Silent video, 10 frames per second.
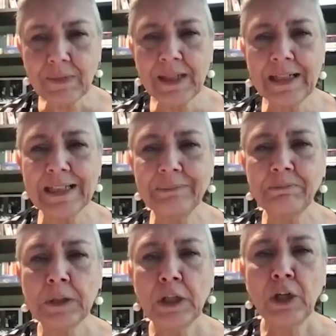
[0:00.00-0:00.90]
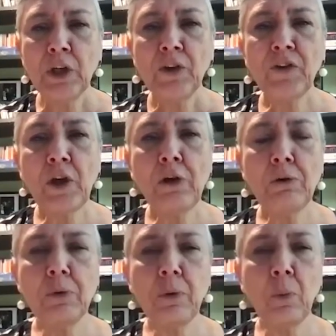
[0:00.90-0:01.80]
Um,
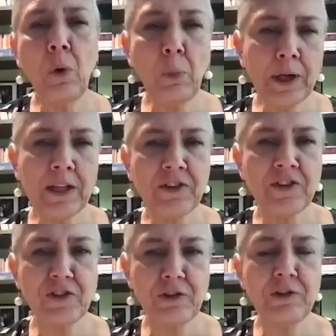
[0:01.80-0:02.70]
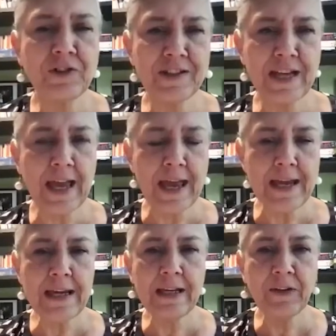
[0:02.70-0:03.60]
so, what we're going to do
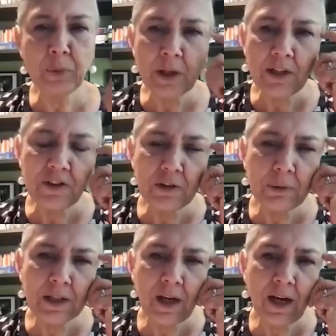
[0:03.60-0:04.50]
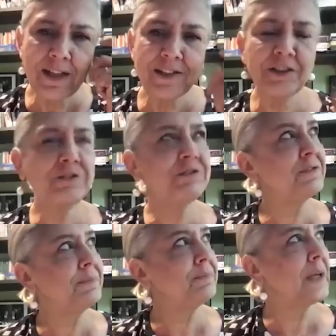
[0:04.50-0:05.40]
today is we're going to do a kind of
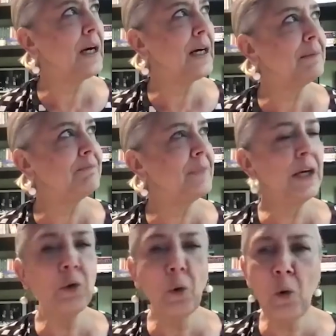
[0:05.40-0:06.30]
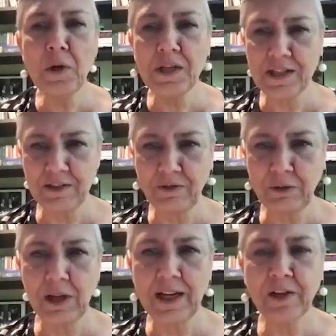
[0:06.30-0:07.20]
um, an audit, if you
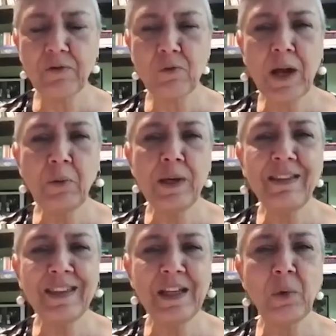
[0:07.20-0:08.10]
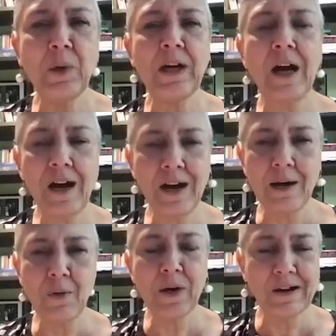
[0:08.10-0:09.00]
like, of where we think we're, uh,
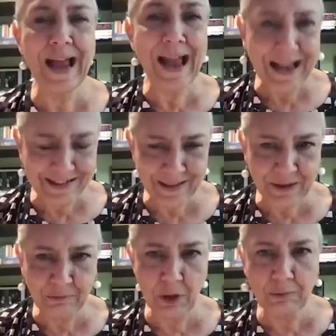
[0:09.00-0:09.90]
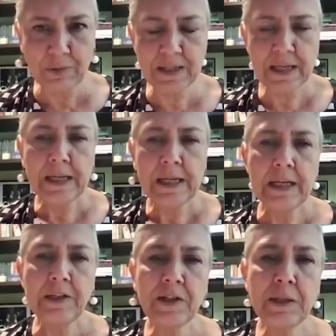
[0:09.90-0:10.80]
we're at at the moment
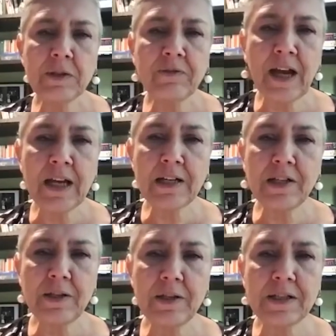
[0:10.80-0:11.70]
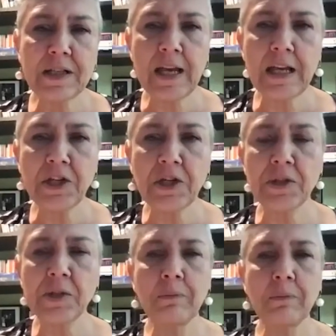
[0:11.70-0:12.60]
in terms of attitudes to
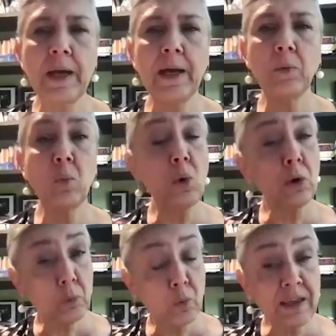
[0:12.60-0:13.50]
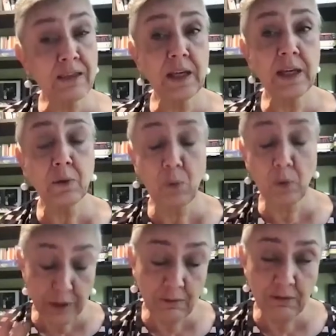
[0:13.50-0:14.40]
ageism and what we think, what
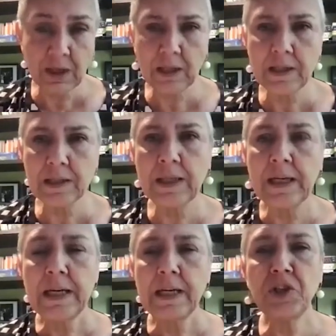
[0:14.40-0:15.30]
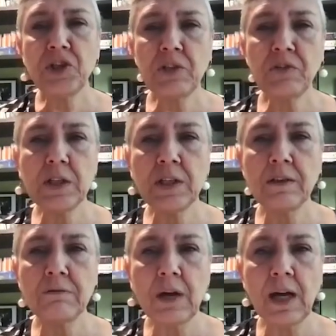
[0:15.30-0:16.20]
you think, Linda, is shifting in
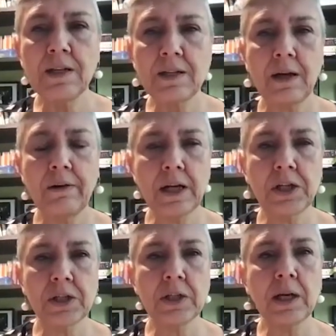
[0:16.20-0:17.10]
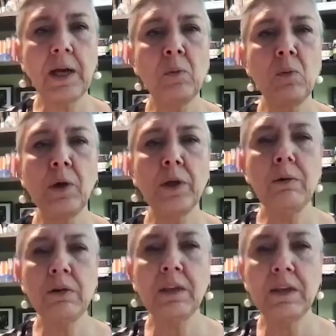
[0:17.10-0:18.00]
the right direction and what you
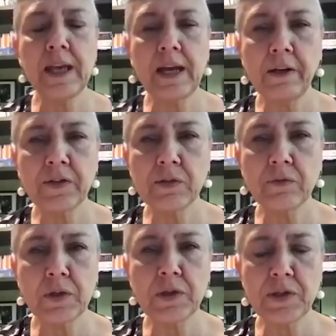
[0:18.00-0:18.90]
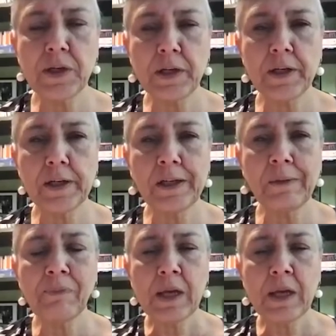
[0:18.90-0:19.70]
think the areas of concern are.